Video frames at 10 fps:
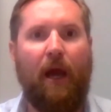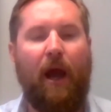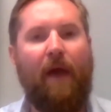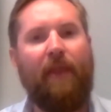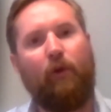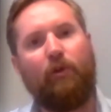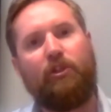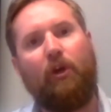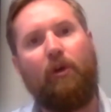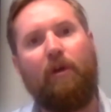And then
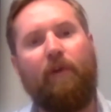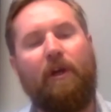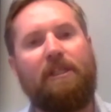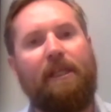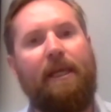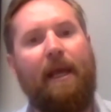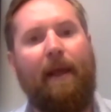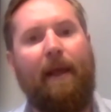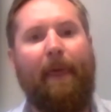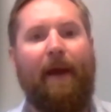also, conversely,
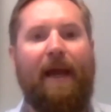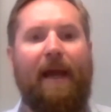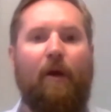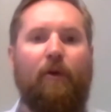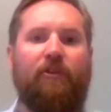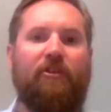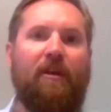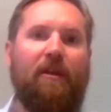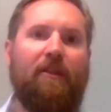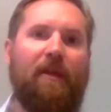a
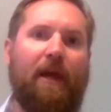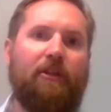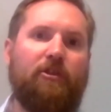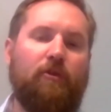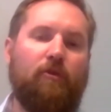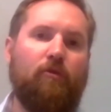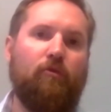house that's